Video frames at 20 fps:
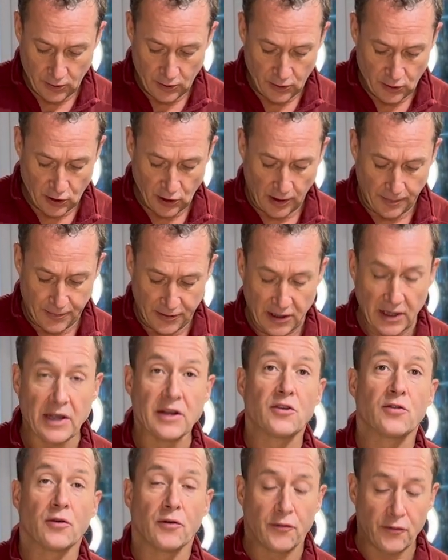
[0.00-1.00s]
chop it
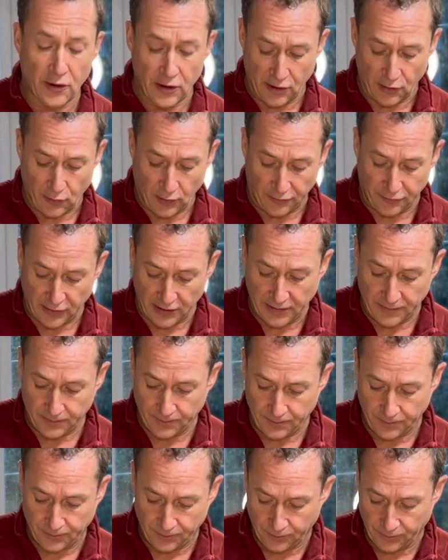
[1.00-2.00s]
into very roughly
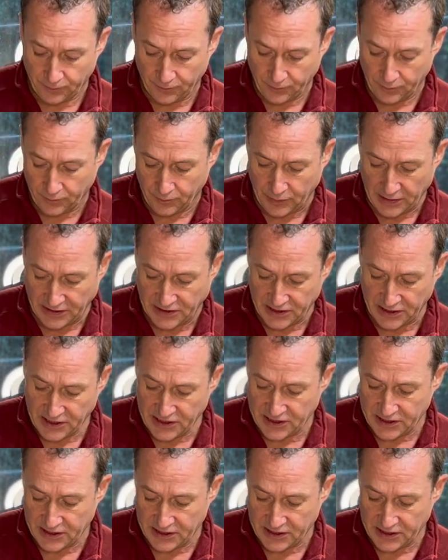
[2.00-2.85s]
pieces.